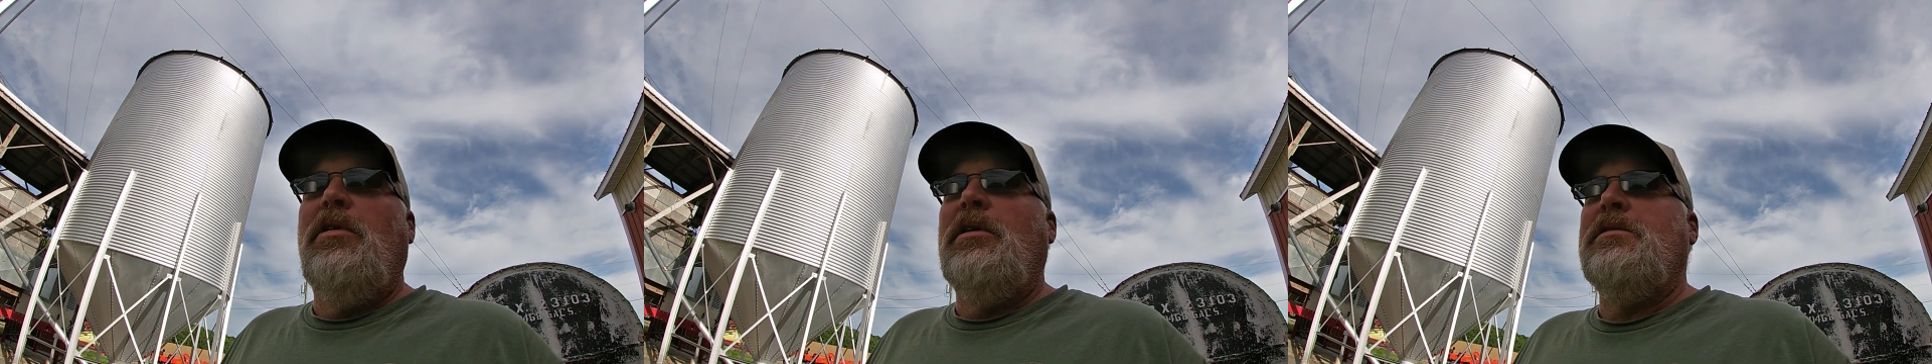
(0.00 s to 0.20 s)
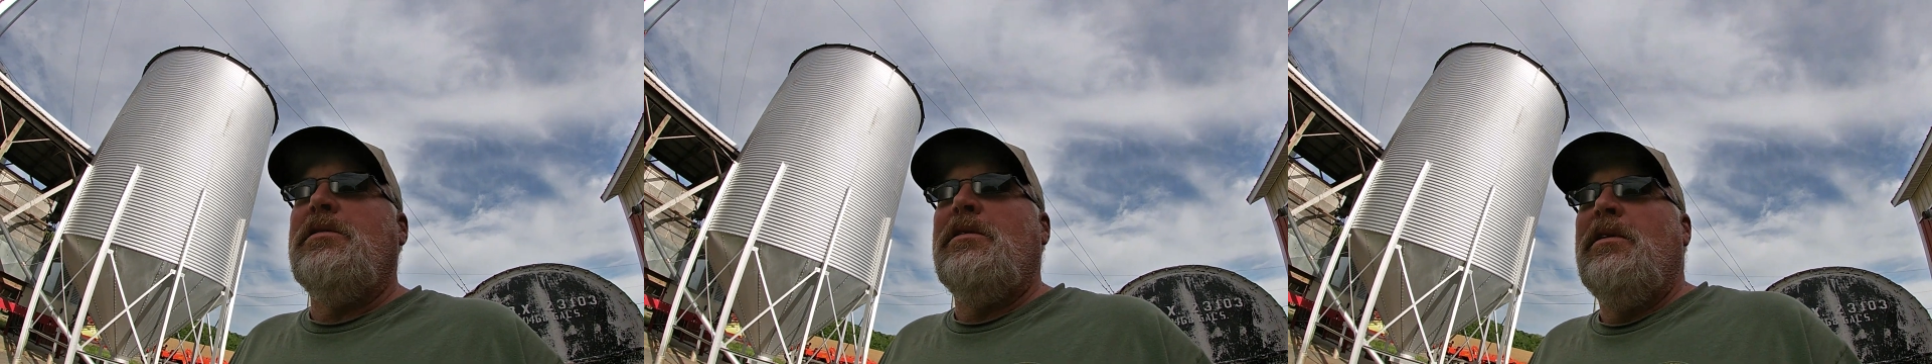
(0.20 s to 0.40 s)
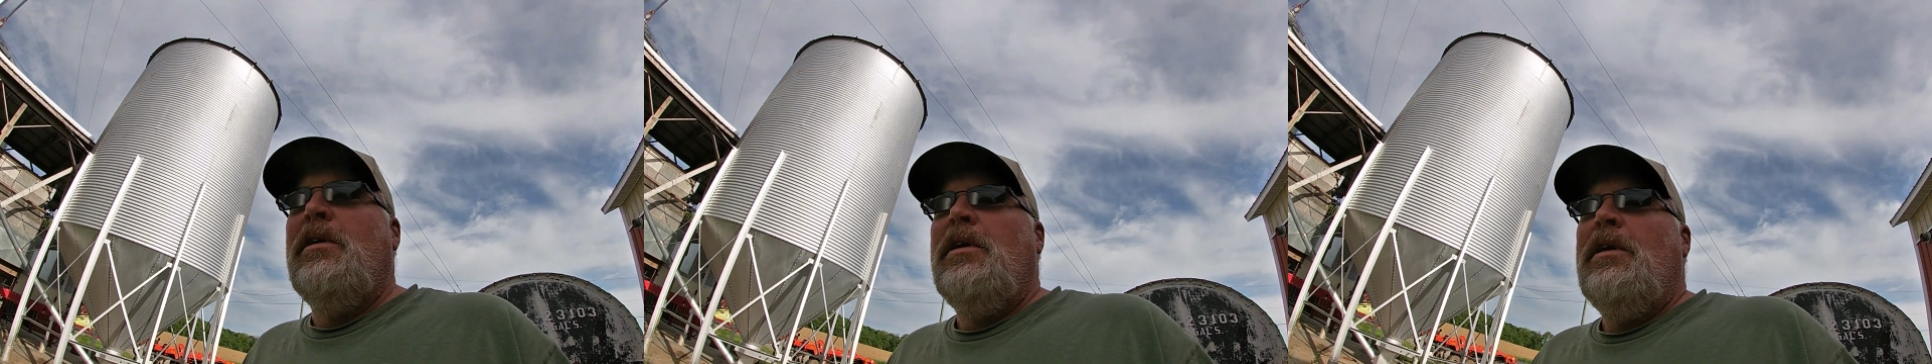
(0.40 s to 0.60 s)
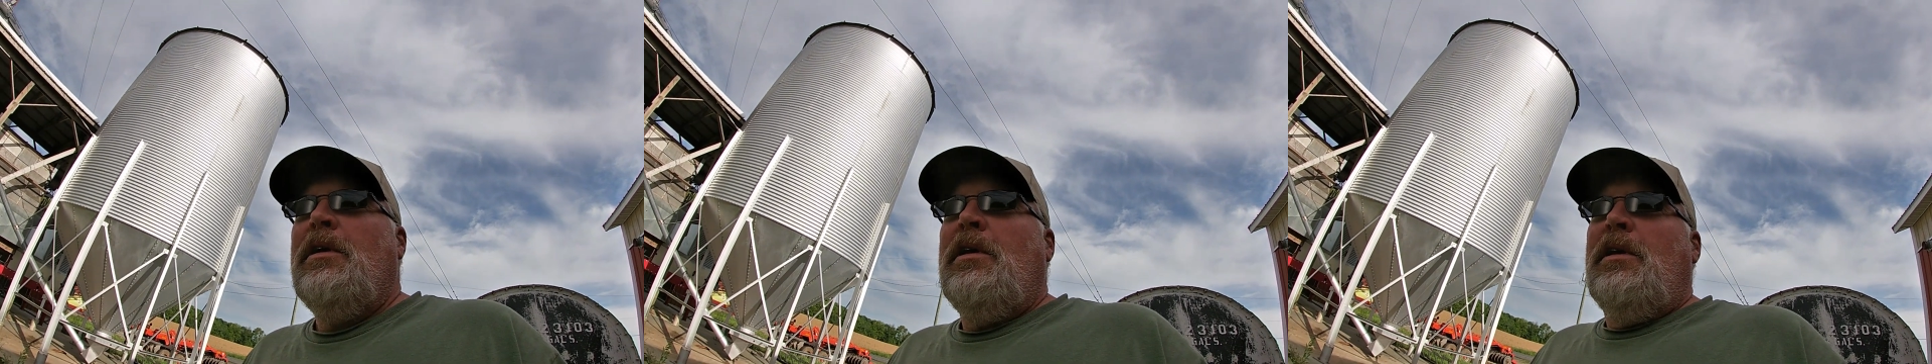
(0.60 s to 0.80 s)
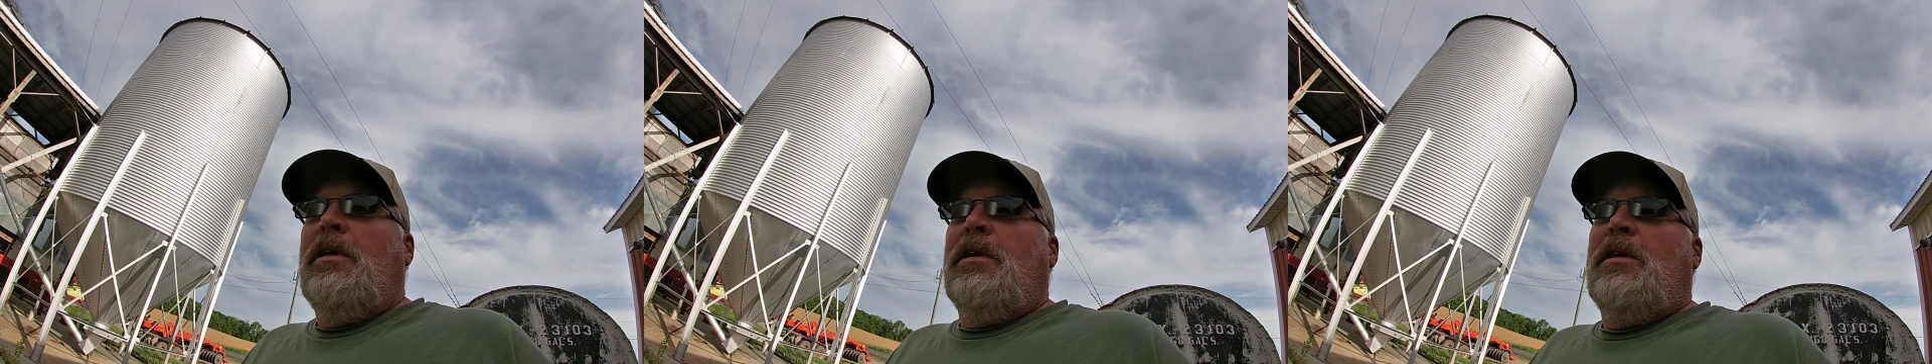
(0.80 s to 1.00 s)
ones
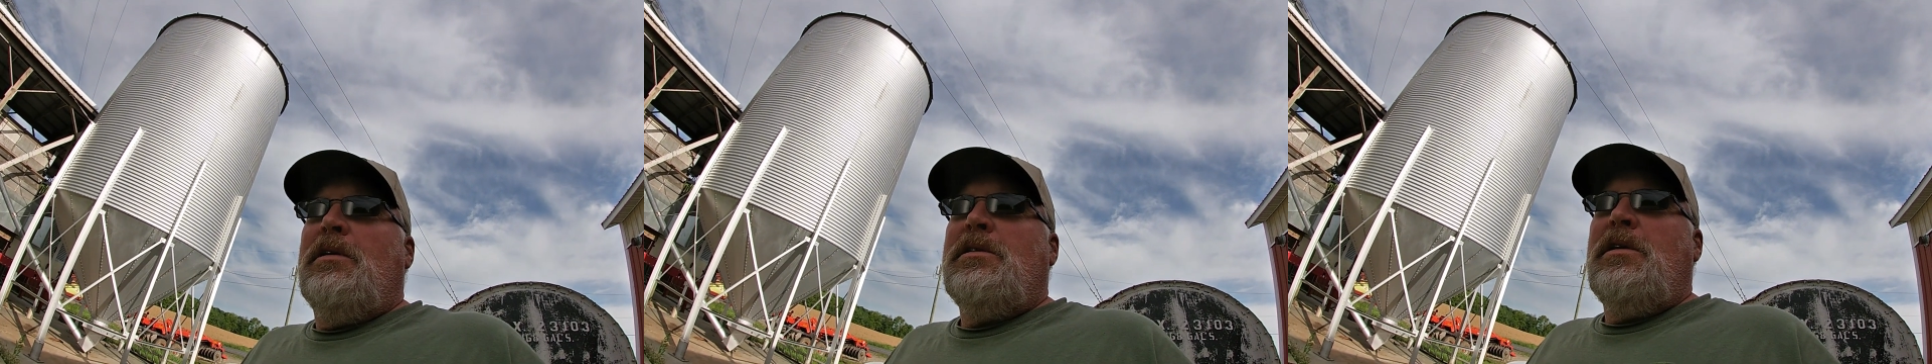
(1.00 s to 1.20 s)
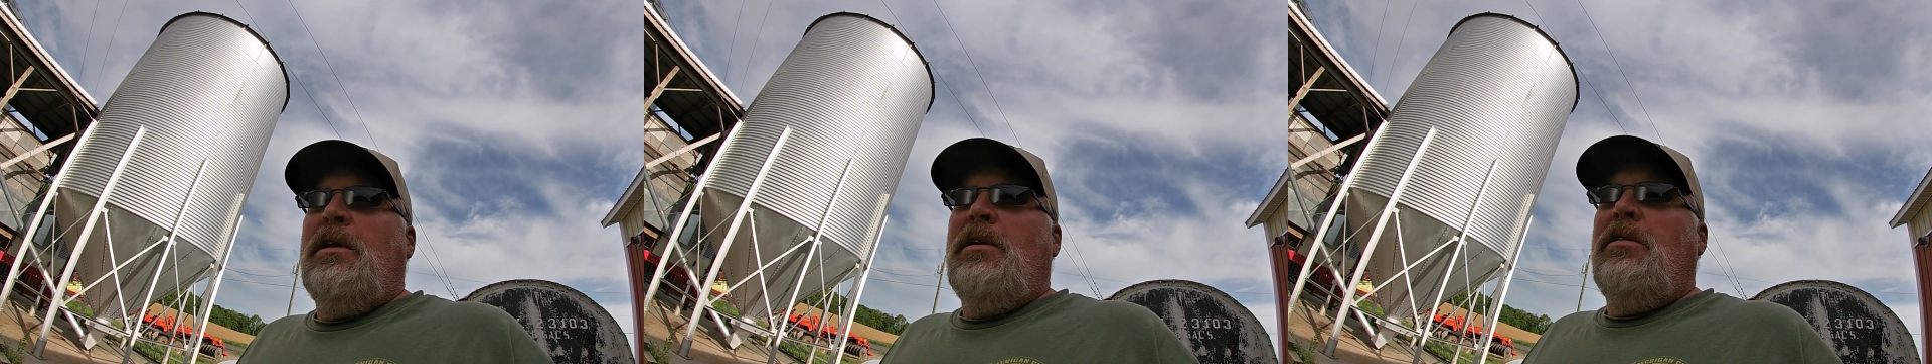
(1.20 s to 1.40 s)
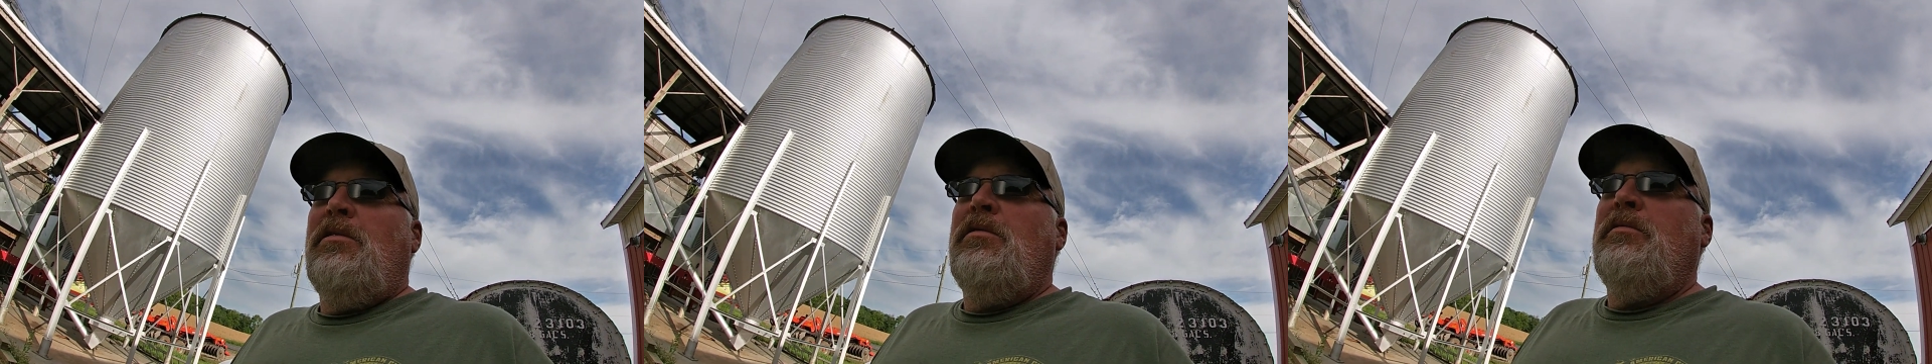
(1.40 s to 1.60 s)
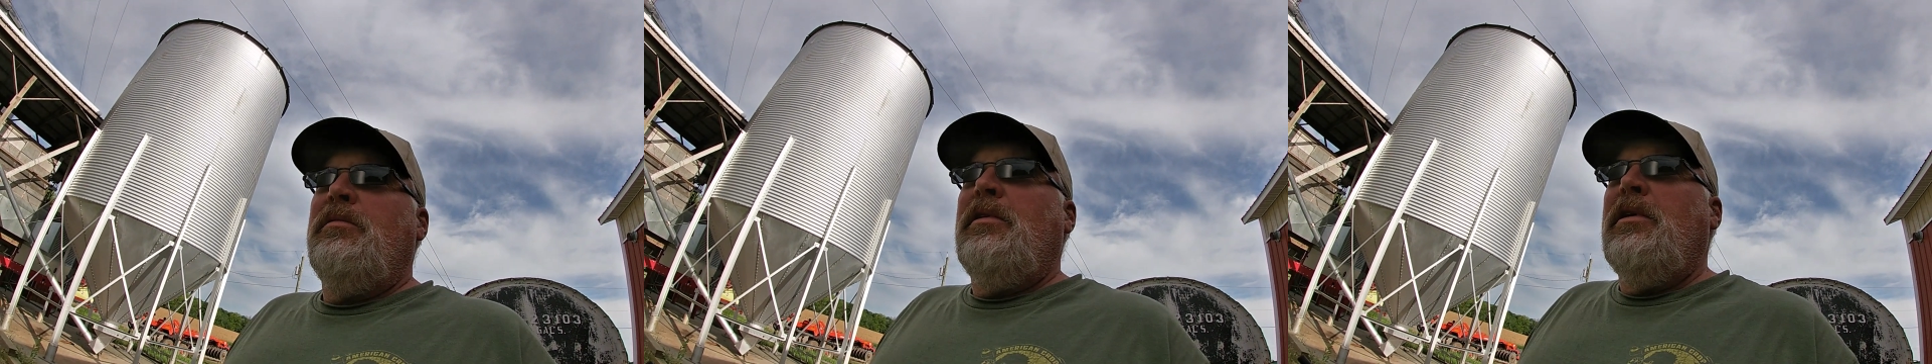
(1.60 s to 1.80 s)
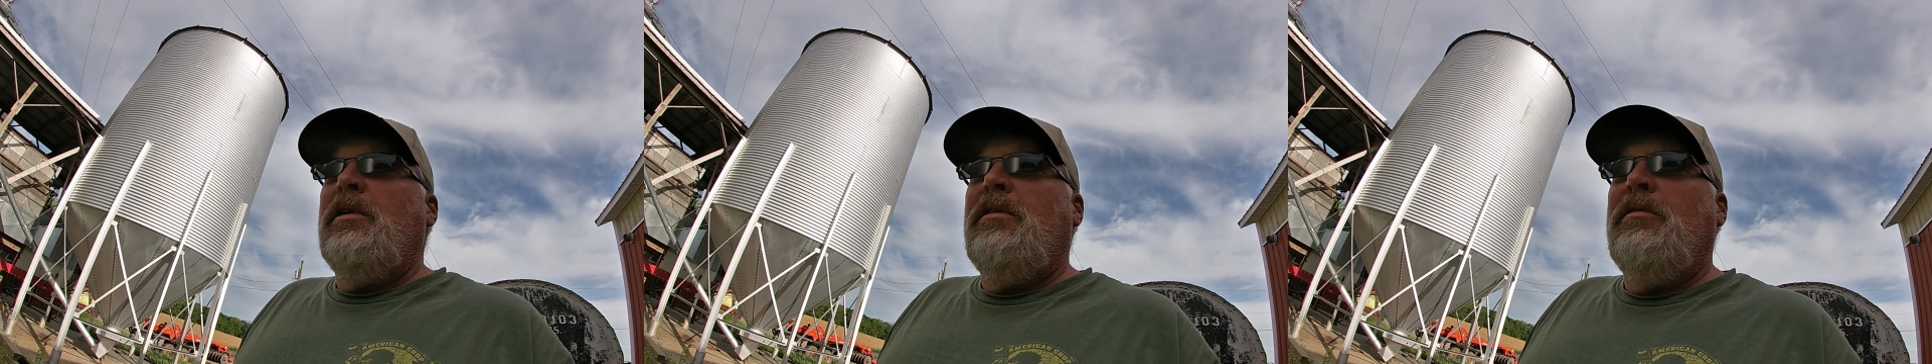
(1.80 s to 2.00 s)
because they know,
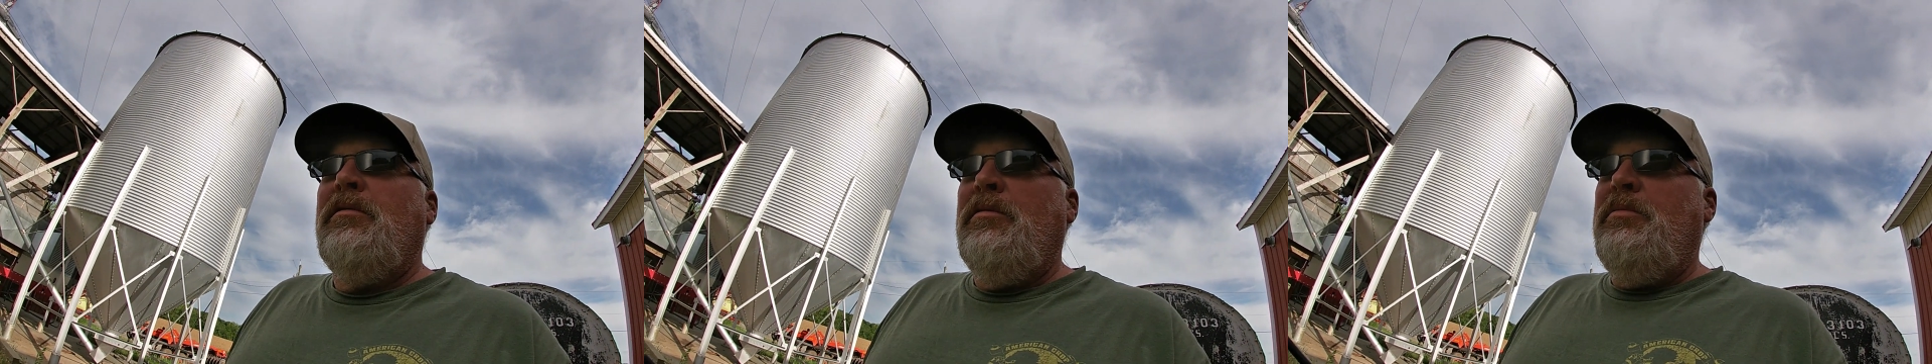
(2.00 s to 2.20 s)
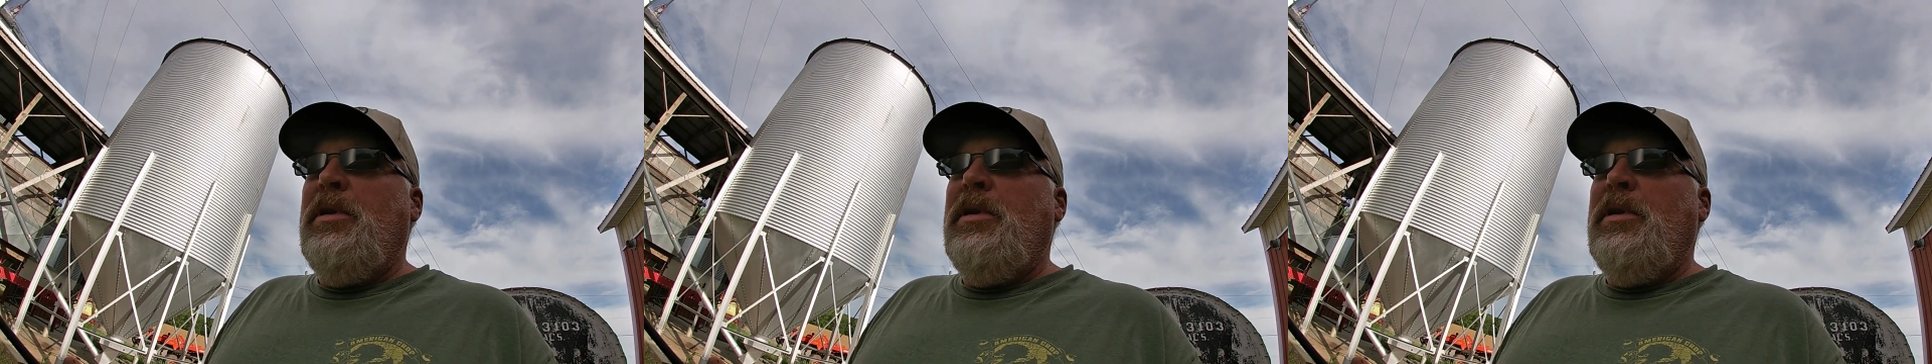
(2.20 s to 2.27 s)
you know,